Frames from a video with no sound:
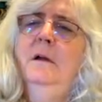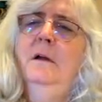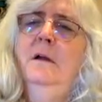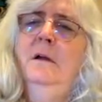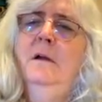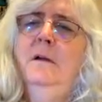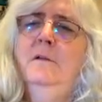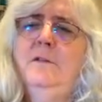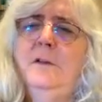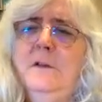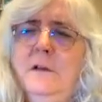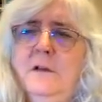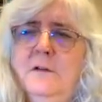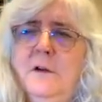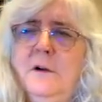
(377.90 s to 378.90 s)
That's a
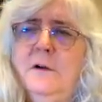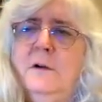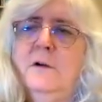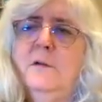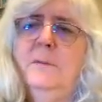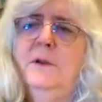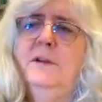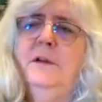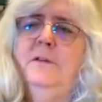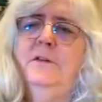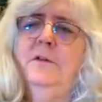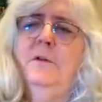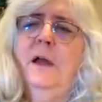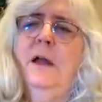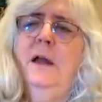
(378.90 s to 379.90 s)
little darker, but that's
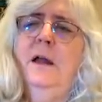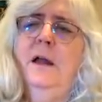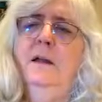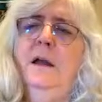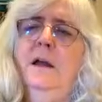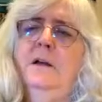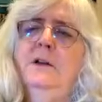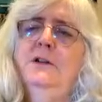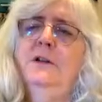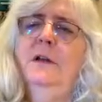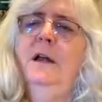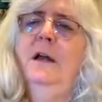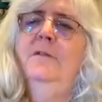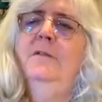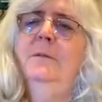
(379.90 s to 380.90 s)
okay. I'd actually
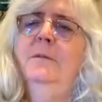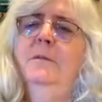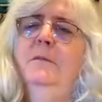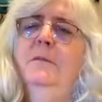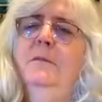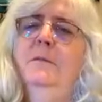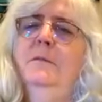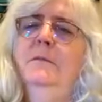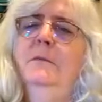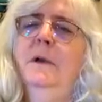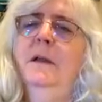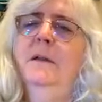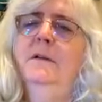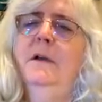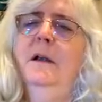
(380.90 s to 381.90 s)

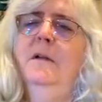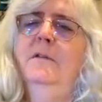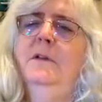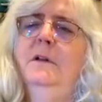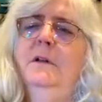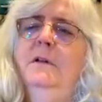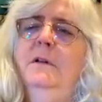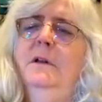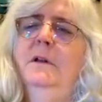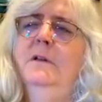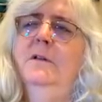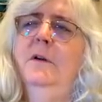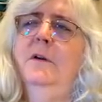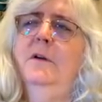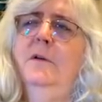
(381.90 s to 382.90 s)
rather have it a little
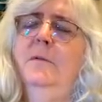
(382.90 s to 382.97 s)
darker.